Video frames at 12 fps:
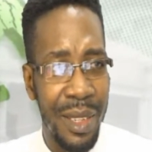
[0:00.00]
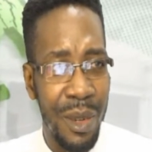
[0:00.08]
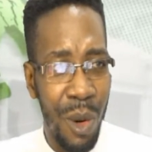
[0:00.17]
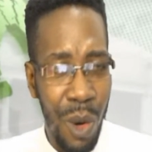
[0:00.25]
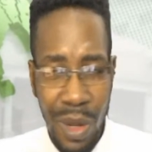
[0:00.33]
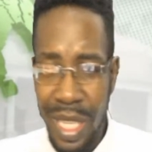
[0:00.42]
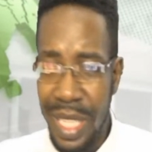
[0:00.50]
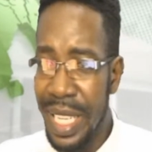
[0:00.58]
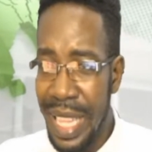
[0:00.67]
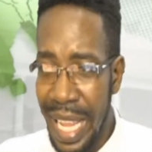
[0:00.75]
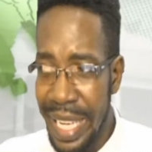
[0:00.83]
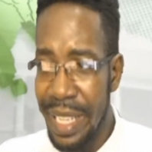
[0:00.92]
holding the
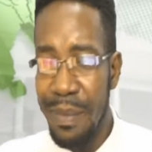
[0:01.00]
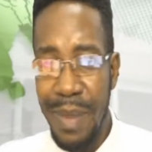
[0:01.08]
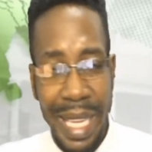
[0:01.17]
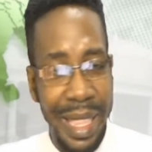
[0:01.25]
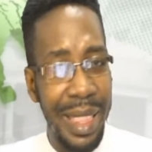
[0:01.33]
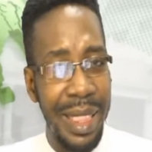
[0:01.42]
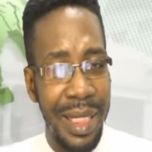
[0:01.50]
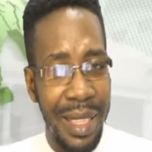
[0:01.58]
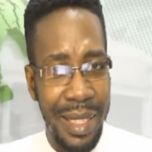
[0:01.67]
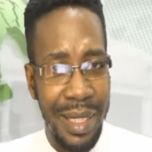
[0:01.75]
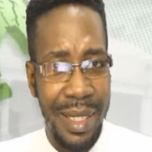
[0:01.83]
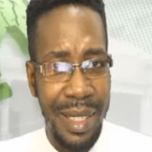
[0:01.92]
line of battle.
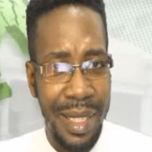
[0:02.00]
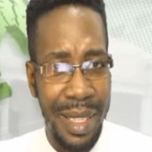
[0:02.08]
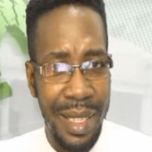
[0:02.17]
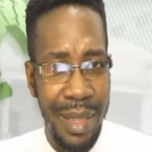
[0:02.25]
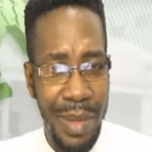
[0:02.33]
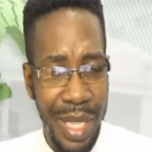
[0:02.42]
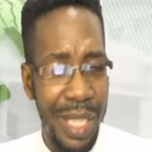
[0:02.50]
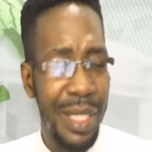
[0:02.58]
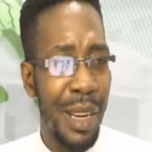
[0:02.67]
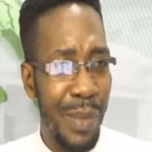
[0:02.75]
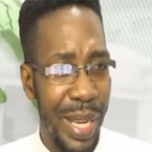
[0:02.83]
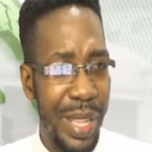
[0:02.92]
Because
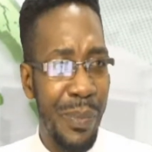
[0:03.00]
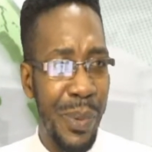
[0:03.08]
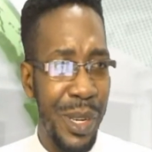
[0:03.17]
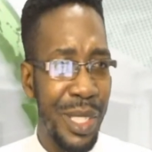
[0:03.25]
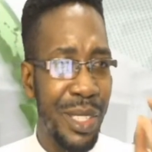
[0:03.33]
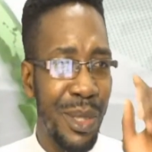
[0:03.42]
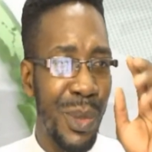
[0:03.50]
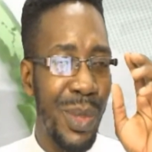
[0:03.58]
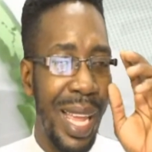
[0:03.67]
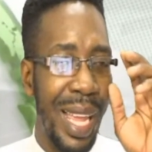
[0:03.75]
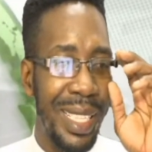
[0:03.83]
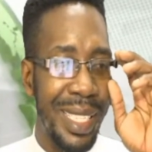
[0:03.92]
there are many persons who
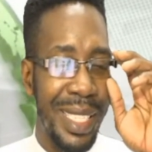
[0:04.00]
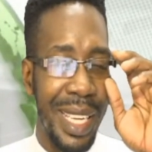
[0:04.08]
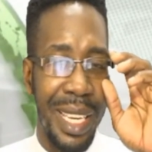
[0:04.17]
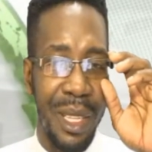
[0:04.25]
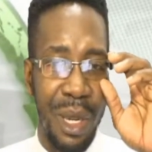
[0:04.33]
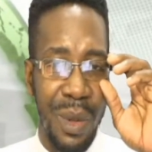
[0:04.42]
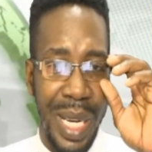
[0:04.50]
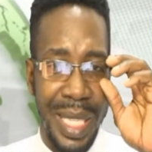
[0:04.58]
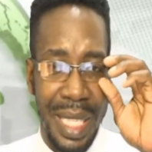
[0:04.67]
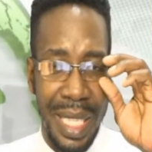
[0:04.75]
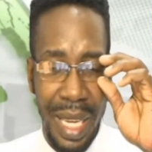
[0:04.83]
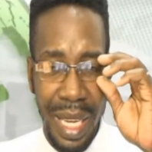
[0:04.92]
like to say, you know
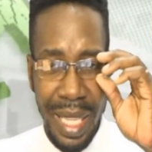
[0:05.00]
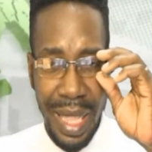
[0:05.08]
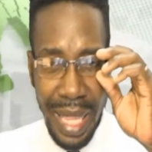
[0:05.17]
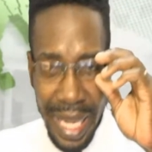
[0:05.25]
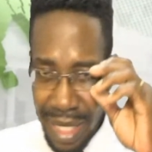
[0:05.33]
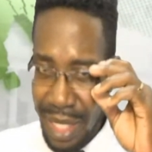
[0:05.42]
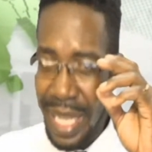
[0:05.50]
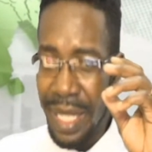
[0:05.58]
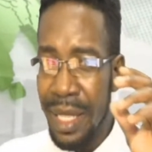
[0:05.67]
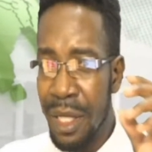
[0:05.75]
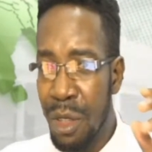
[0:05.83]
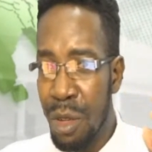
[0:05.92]
what? Let's
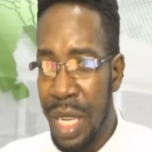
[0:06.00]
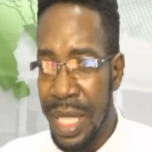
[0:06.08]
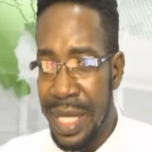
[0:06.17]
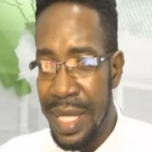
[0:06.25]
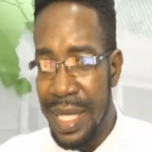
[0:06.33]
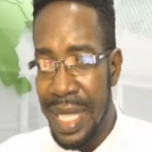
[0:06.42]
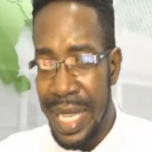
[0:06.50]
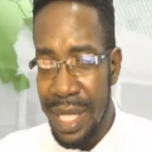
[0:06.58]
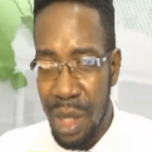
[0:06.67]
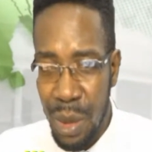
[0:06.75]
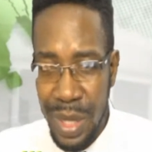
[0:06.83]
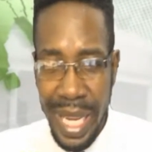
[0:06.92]
get the streets.
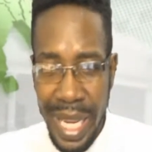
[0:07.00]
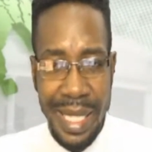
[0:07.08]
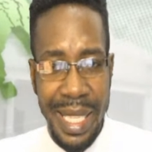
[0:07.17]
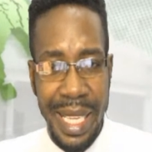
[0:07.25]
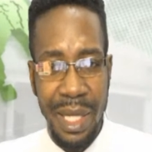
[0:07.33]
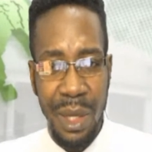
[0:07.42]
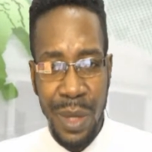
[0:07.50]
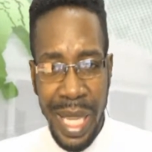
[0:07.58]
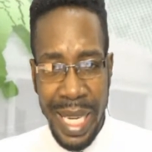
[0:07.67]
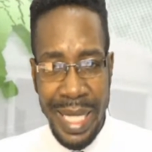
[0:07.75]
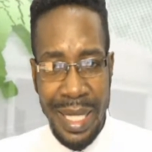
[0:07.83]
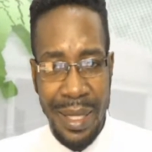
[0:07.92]
Let's do this. Let's do
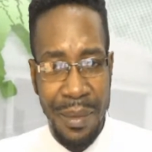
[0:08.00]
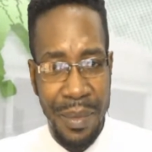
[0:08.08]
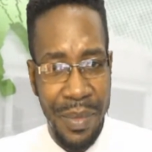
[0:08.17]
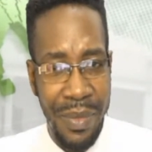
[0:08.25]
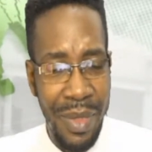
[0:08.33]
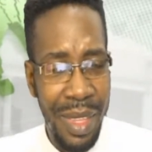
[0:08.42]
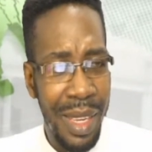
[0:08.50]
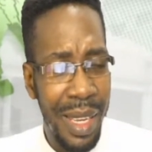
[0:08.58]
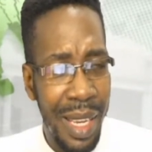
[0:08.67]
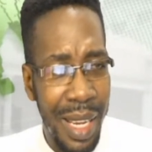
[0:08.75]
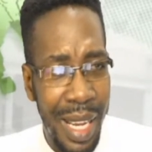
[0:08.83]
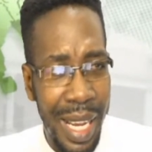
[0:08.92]
that.
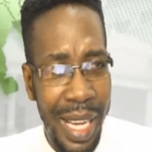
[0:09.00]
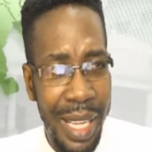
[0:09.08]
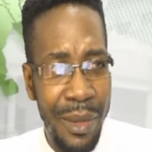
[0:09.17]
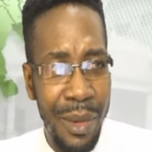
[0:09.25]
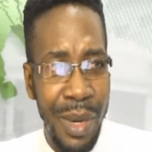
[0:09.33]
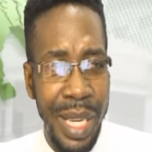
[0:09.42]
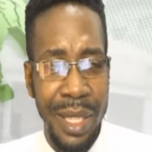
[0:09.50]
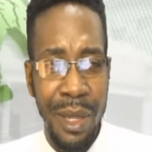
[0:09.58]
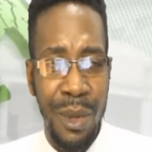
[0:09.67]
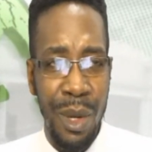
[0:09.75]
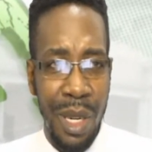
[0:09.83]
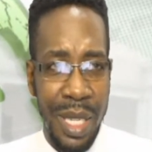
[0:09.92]
And when the
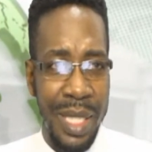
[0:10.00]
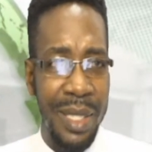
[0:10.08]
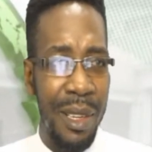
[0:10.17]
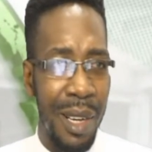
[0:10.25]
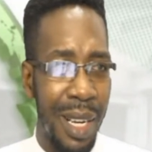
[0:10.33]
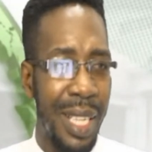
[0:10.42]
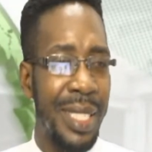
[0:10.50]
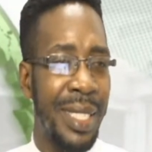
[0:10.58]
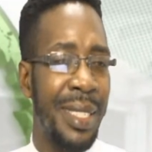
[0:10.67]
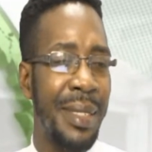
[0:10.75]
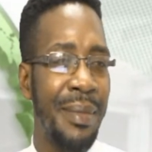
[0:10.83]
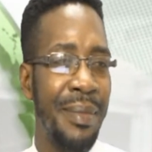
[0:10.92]
roll is called,